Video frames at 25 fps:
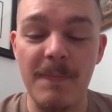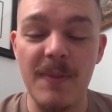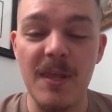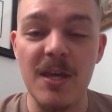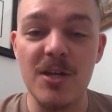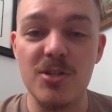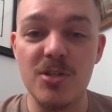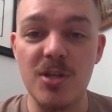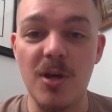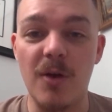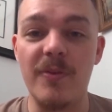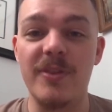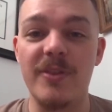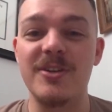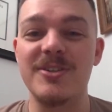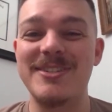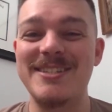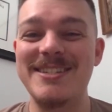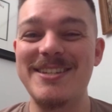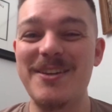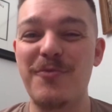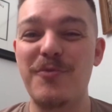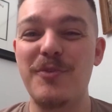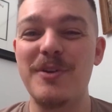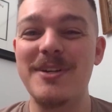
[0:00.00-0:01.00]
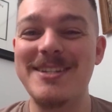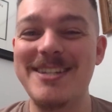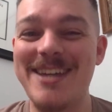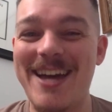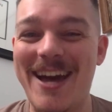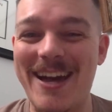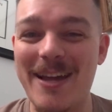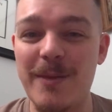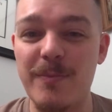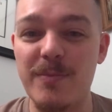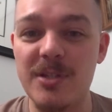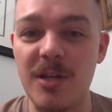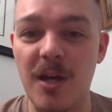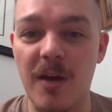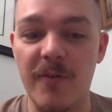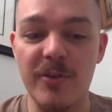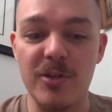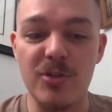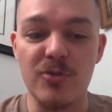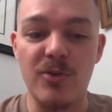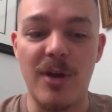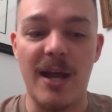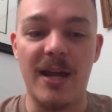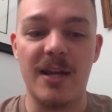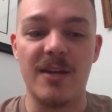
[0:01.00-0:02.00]
So there's different types of
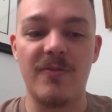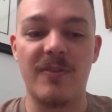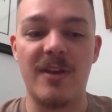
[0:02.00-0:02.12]
attractive